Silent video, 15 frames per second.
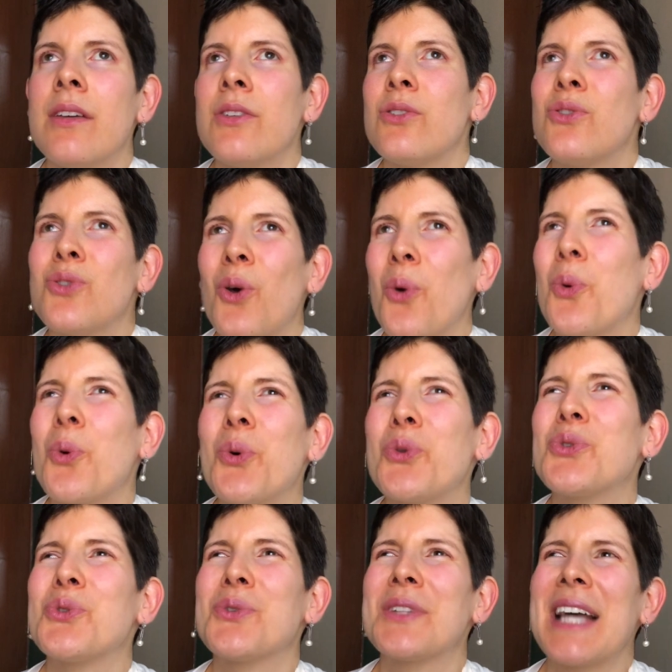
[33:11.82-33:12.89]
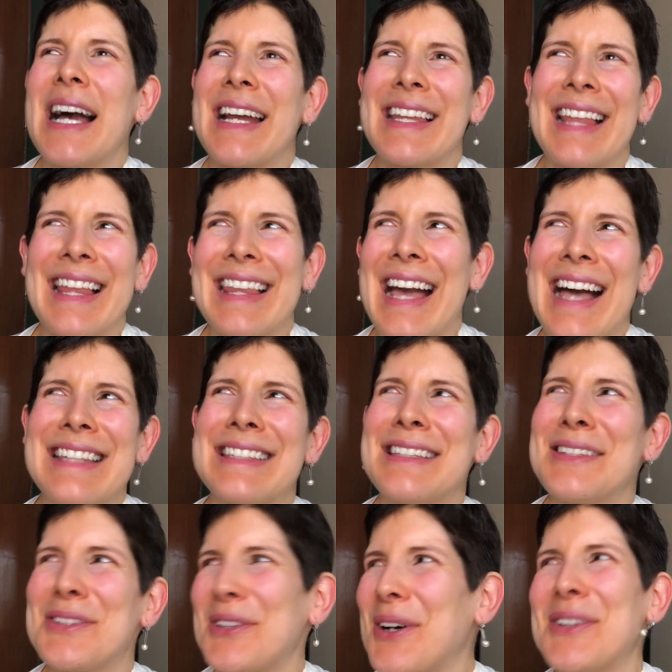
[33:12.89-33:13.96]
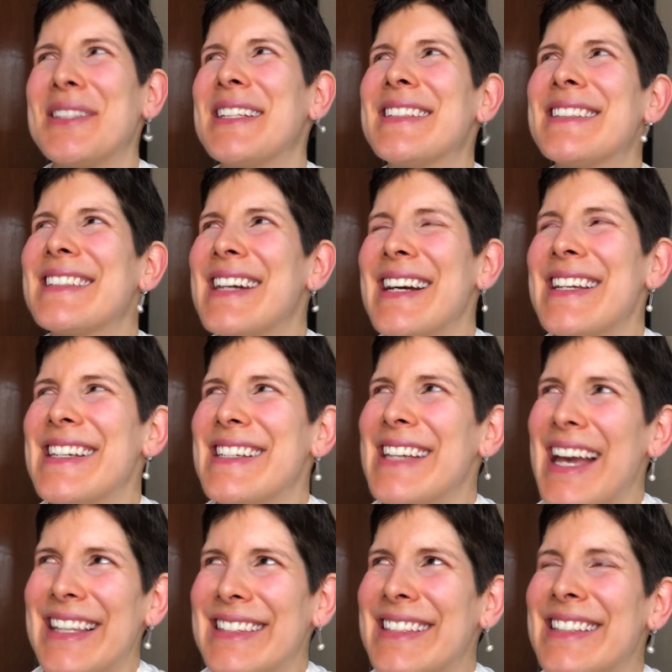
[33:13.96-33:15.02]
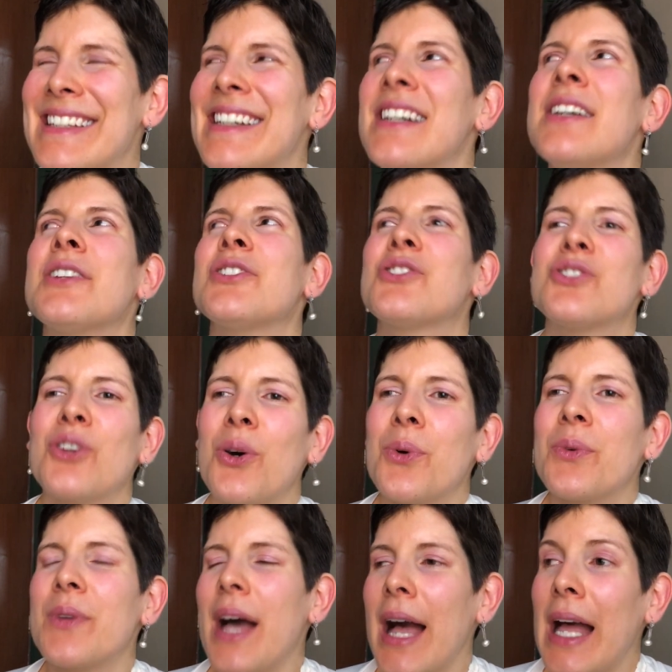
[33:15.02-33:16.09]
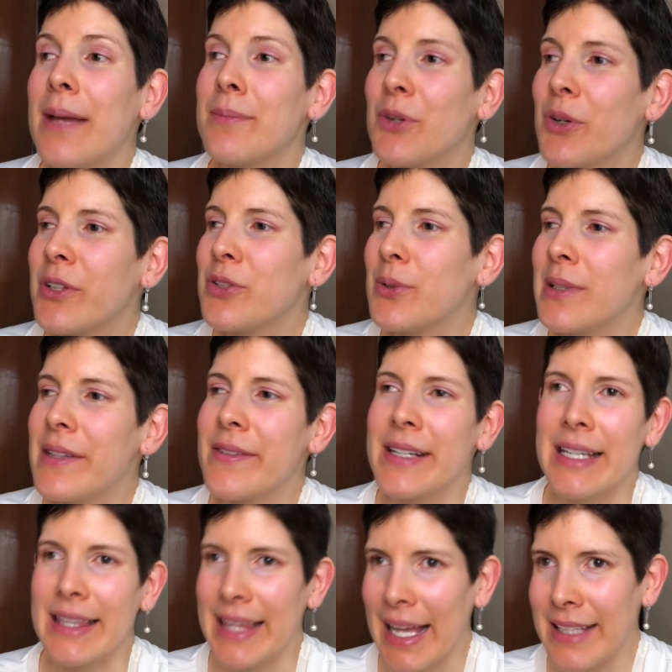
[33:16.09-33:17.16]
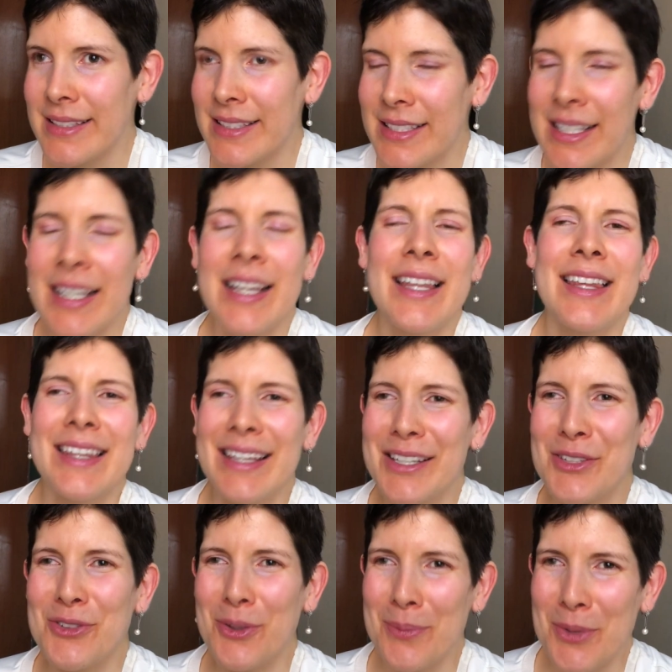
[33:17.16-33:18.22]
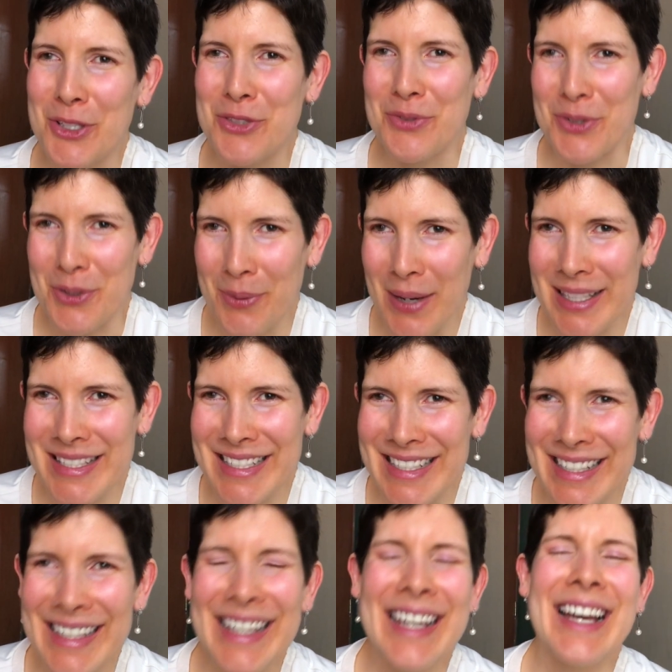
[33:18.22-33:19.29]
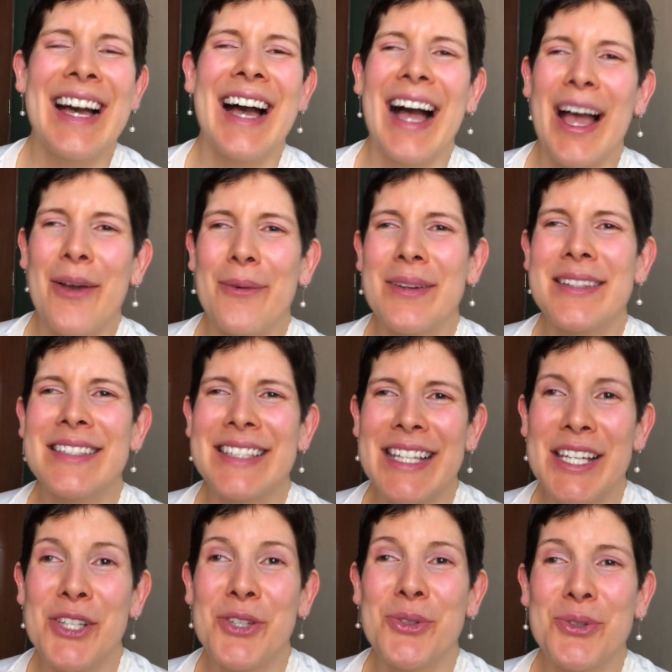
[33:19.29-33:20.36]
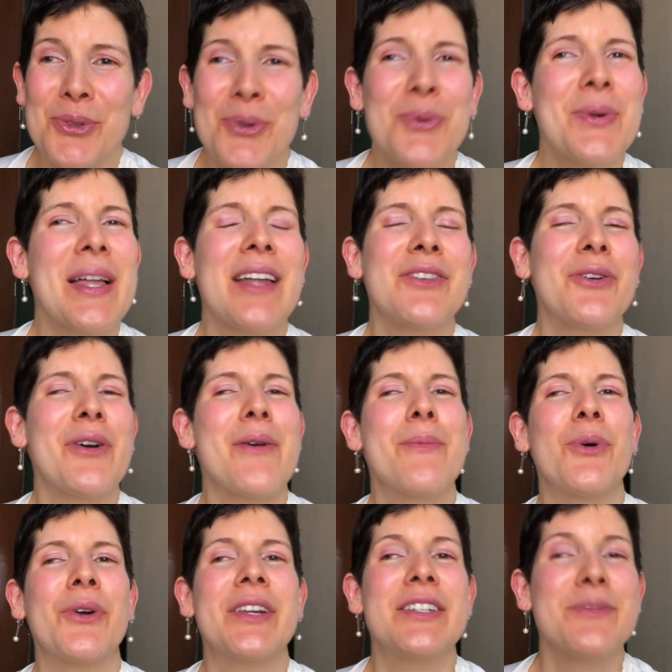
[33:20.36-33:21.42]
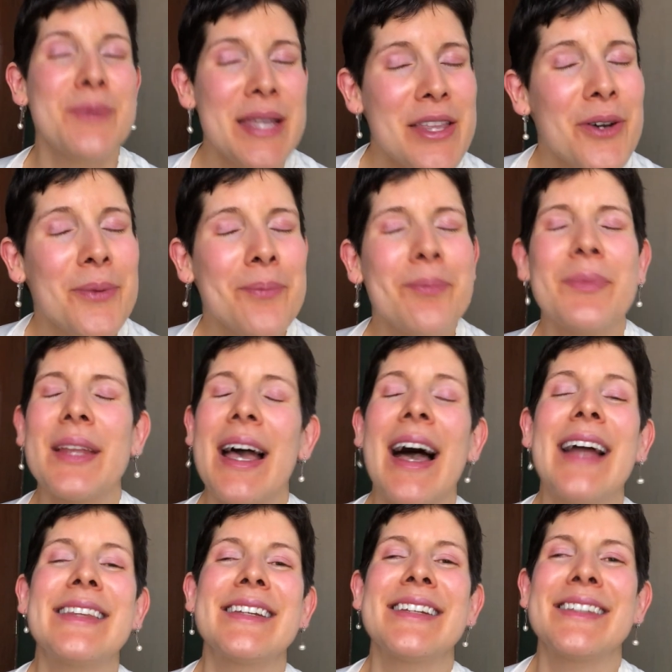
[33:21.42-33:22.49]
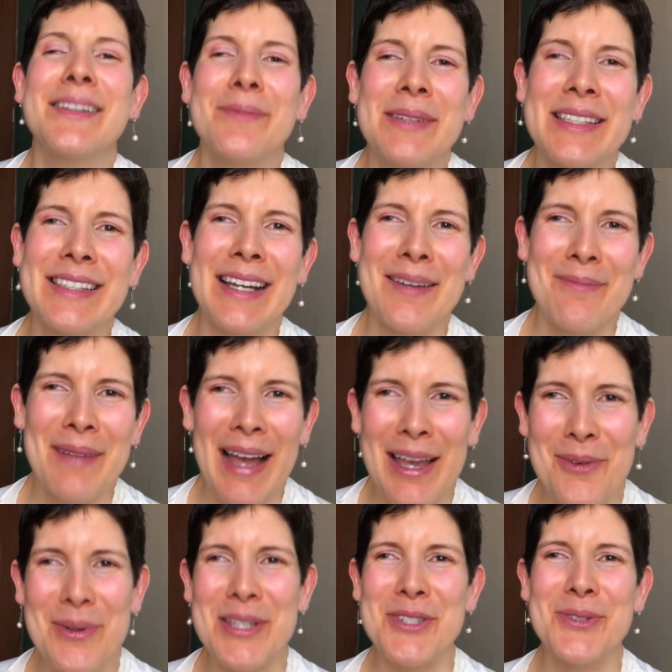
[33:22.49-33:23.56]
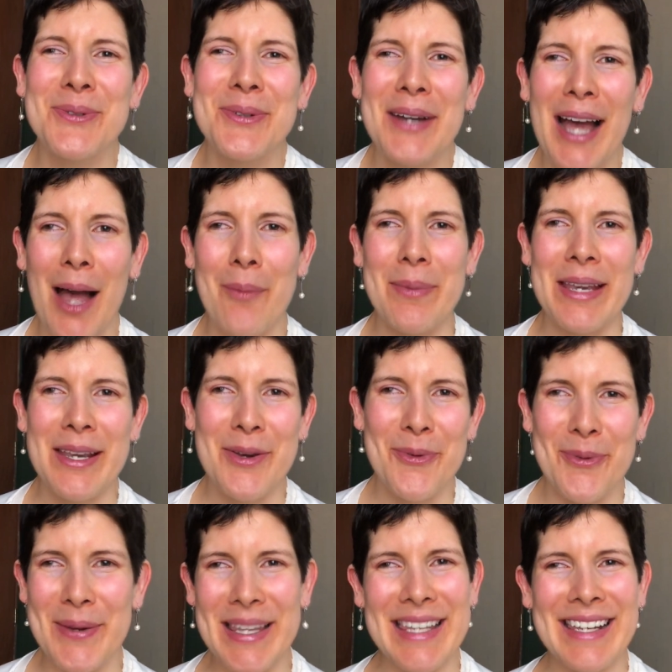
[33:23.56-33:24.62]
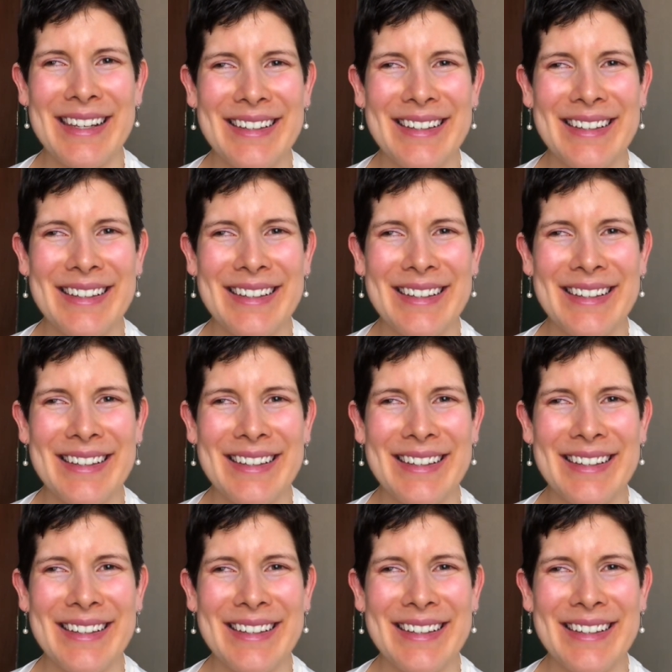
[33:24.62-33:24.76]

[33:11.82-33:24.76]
know who to tag that hasn't done it yet. So I'm going to leave it at that. Thank you so much for watching. I will see you soon with another bookish video, and in the meantime, I wish you happy reading.